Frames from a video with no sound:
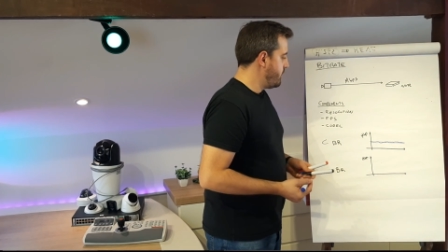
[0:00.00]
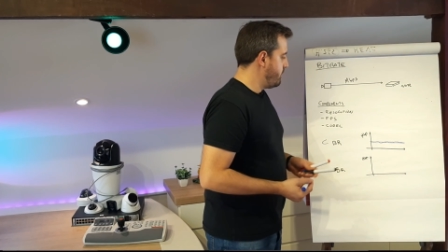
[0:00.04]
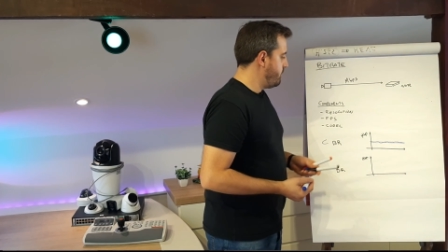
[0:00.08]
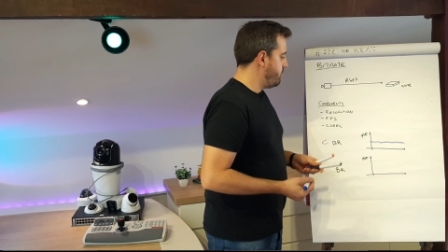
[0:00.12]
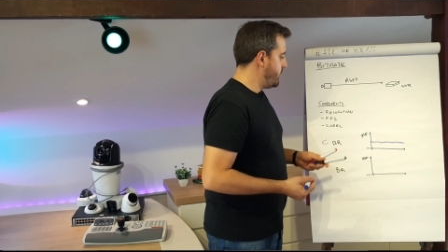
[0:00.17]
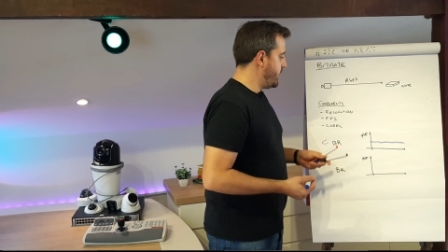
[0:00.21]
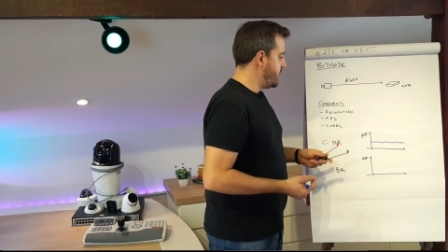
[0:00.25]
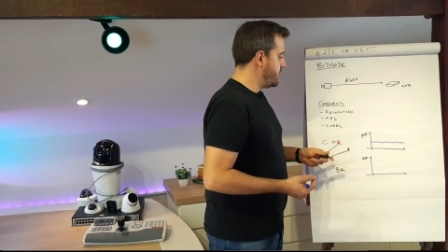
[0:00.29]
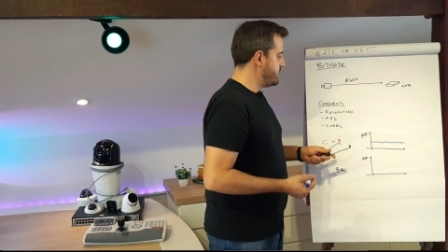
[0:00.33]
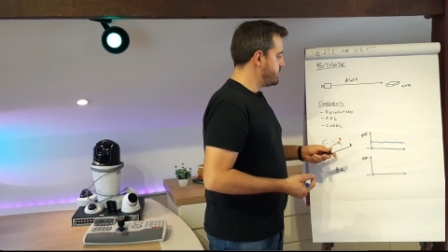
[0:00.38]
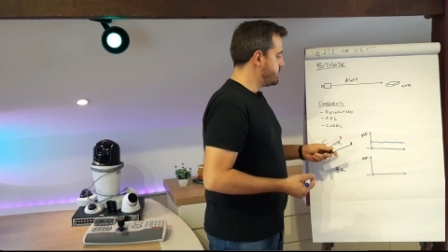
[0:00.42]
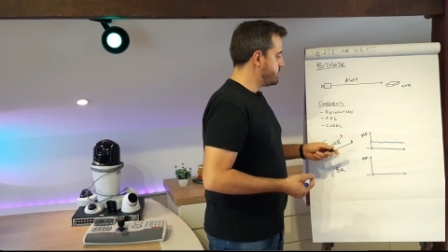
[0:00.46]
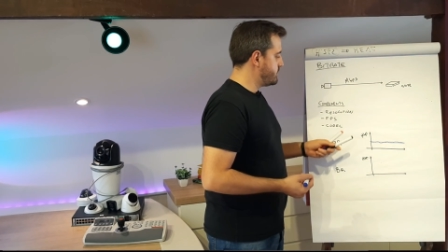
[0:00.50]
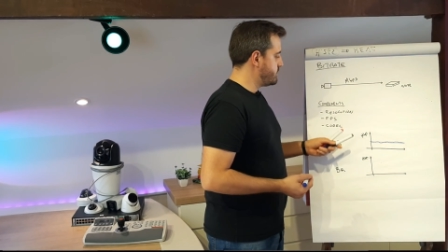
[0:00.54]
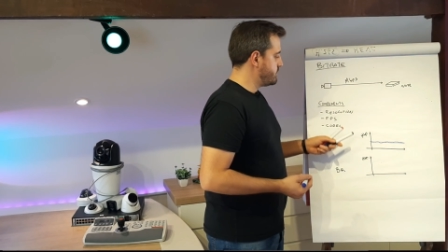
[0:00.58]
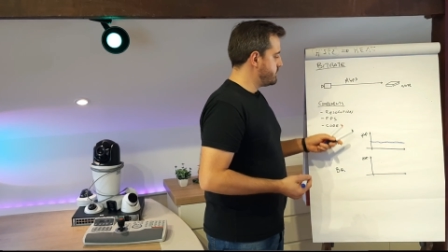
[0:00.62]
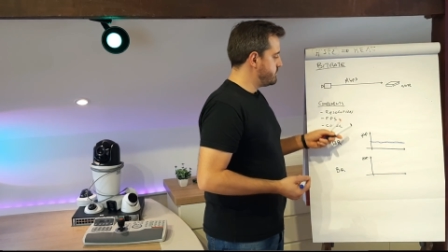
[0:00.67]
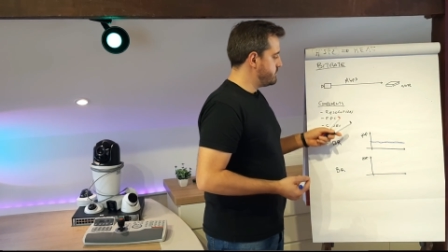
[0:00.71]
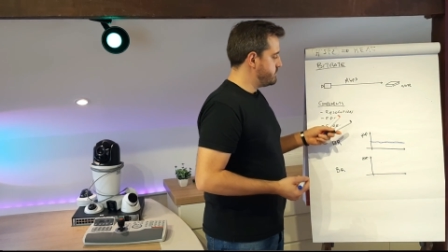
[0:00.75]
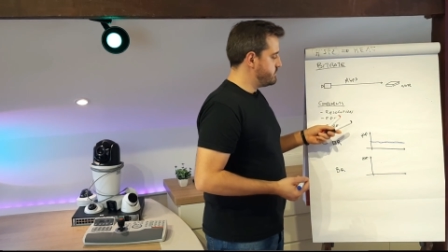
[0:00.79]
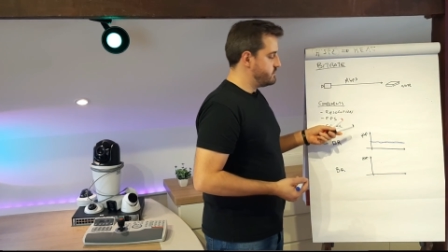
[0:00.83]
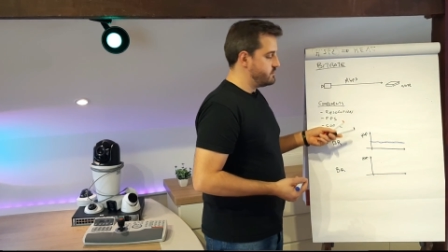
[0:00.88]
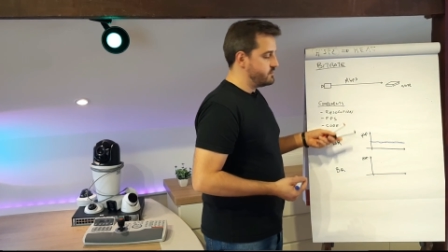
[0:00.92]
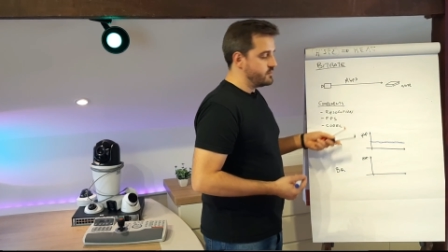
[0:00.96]
But
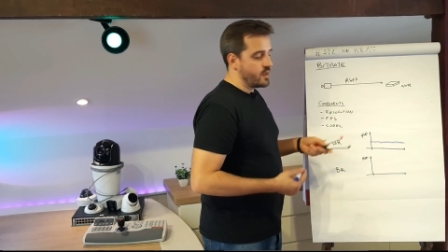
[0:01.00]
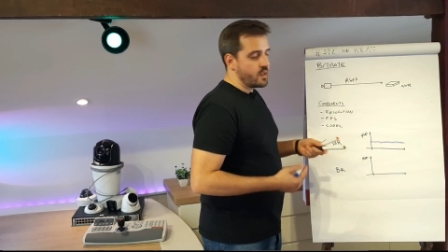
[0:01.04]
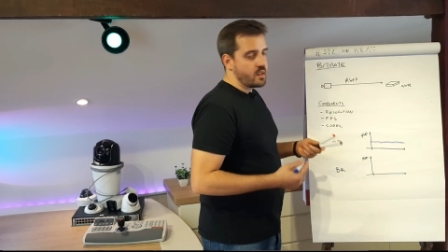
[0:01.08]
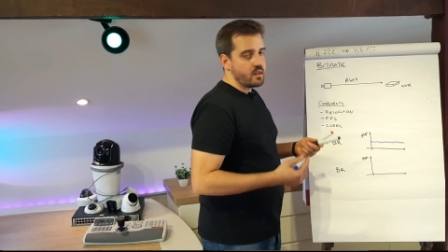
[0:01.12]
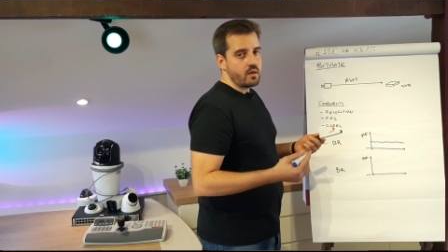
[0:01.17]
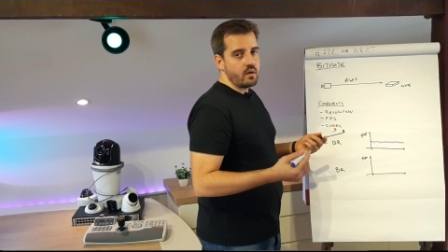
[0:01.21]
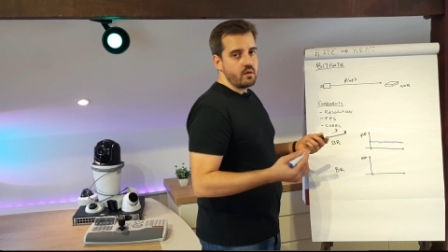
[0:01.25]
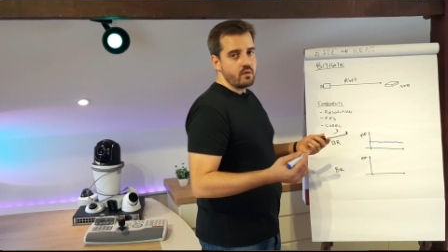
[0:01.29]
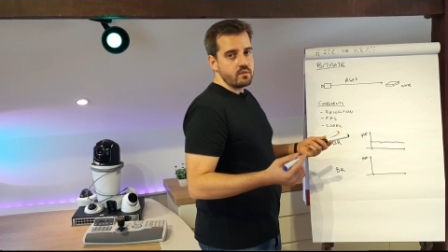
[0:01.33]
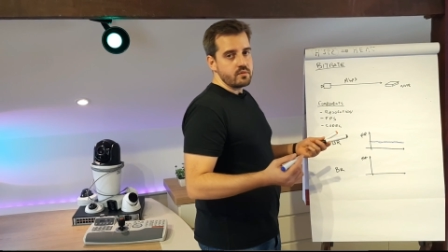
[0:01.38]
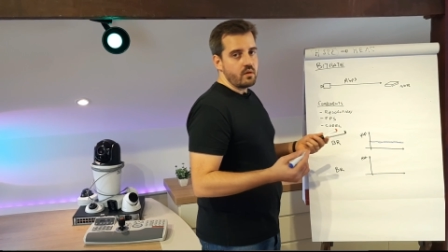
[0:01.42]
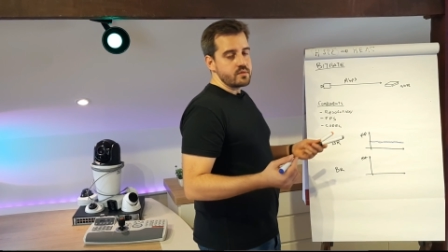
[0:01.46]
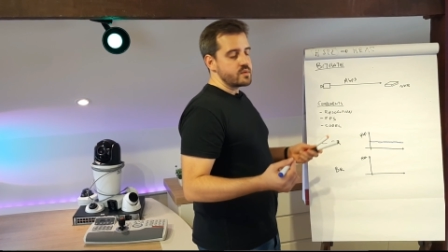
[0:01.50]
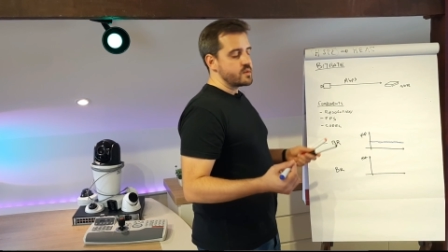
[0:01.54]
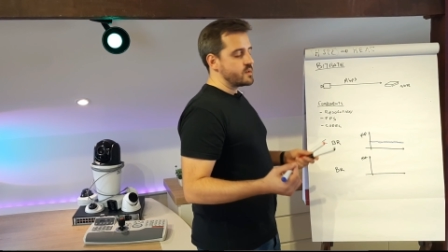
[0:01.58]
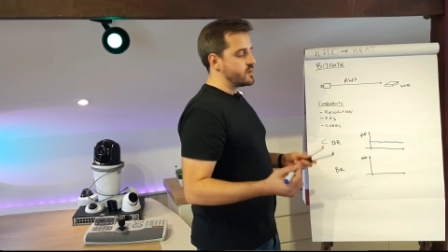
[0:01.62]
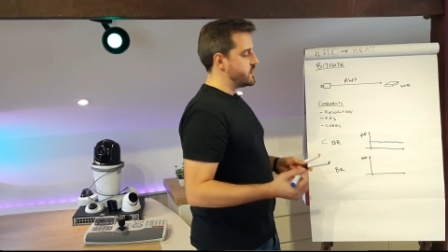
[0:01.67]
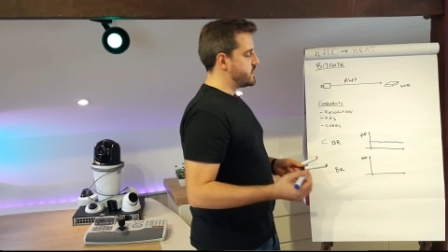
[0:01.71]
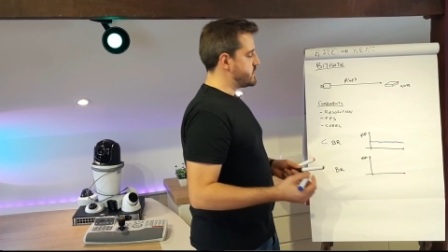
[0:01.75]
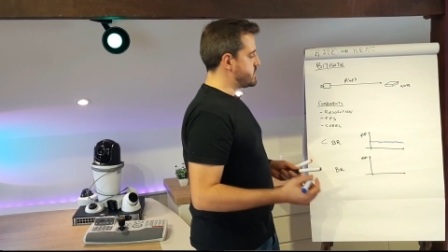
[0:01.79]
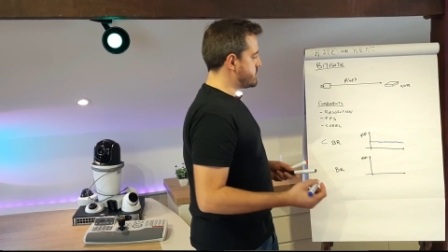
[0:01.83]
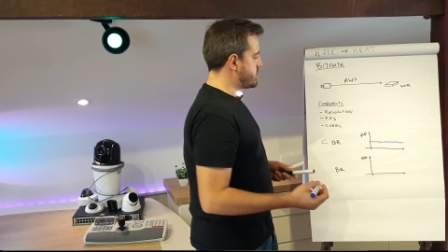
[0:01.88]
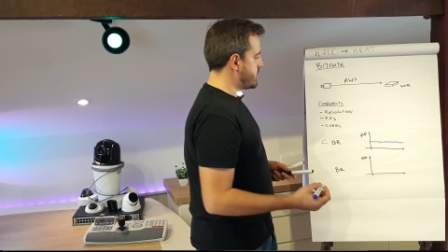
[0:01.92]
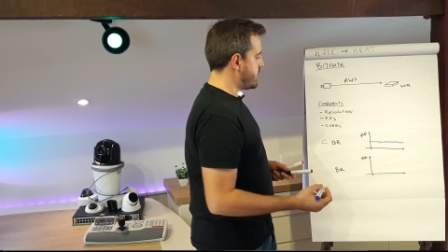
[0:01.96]
the cons
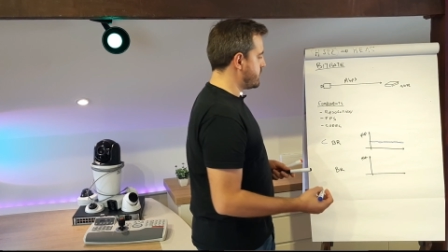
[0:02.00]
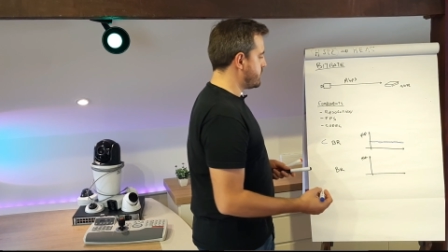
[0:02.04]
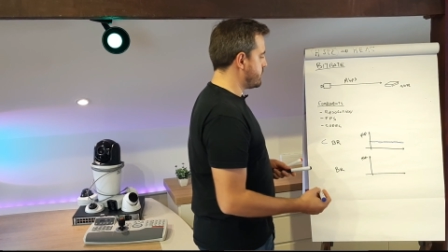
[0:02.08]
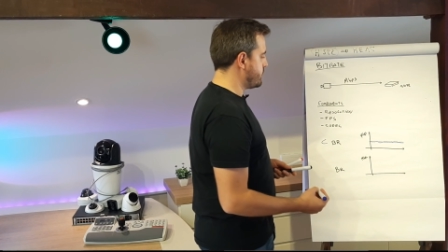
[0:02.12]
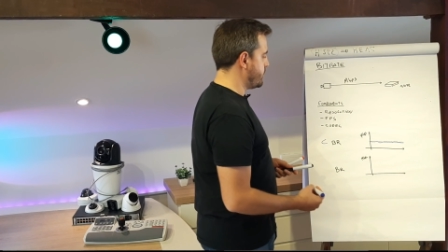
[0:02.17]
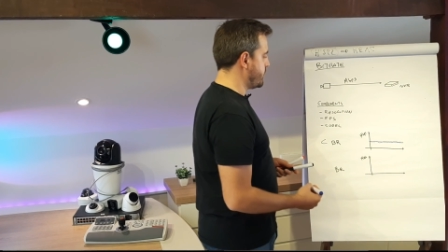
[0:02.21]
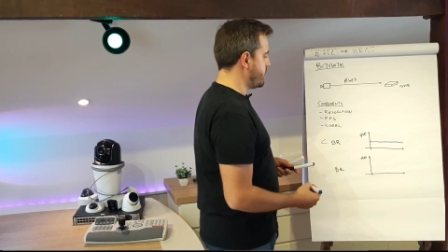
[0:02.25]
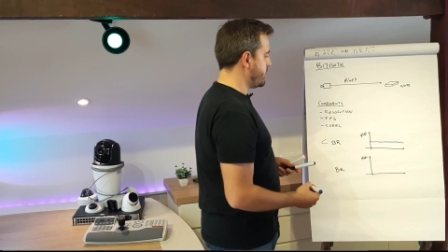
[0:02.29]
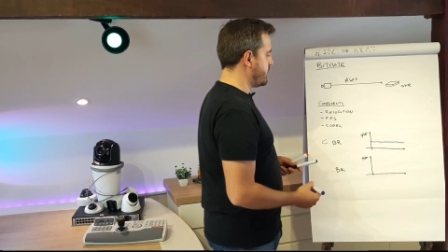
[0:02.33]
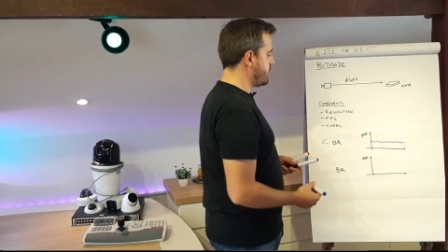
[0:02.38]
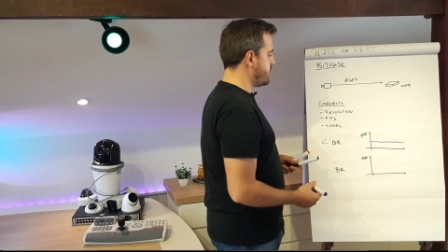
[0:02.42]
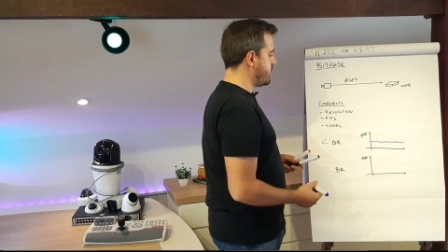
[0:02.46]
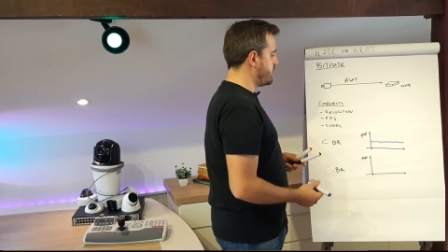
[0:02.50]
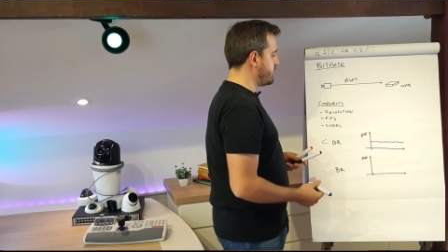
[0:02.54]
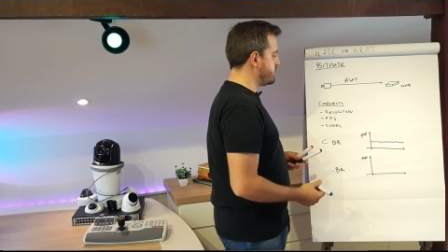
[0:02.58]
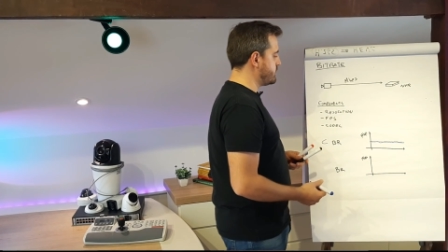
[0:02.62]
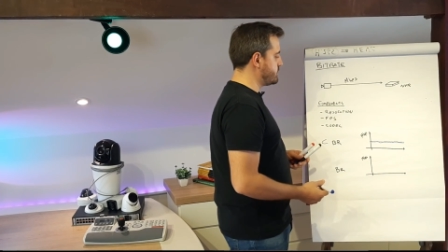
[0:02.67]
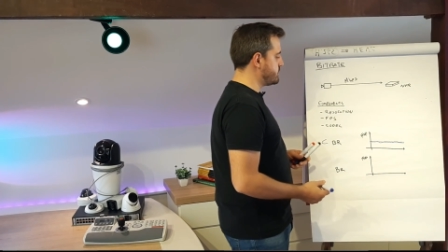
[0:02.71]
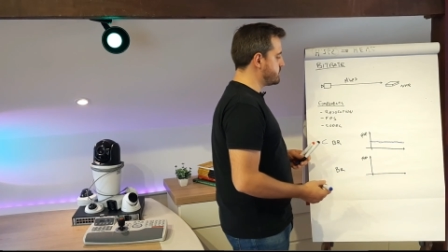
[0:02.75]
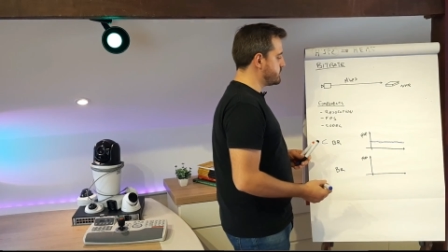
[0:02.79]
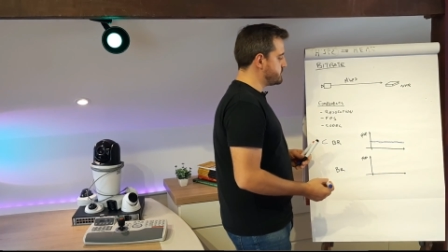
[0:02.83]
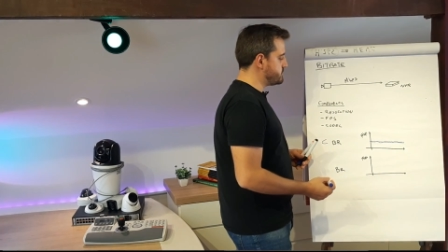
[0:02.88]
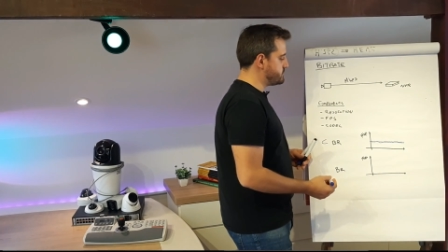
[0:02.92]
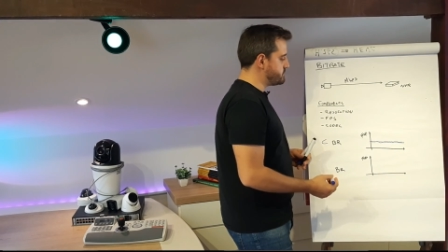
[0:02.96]
is that we are
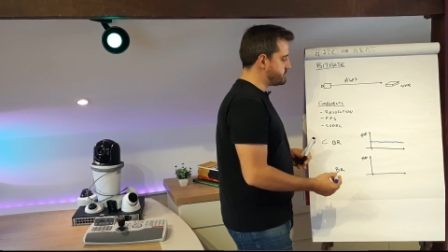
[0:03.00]
not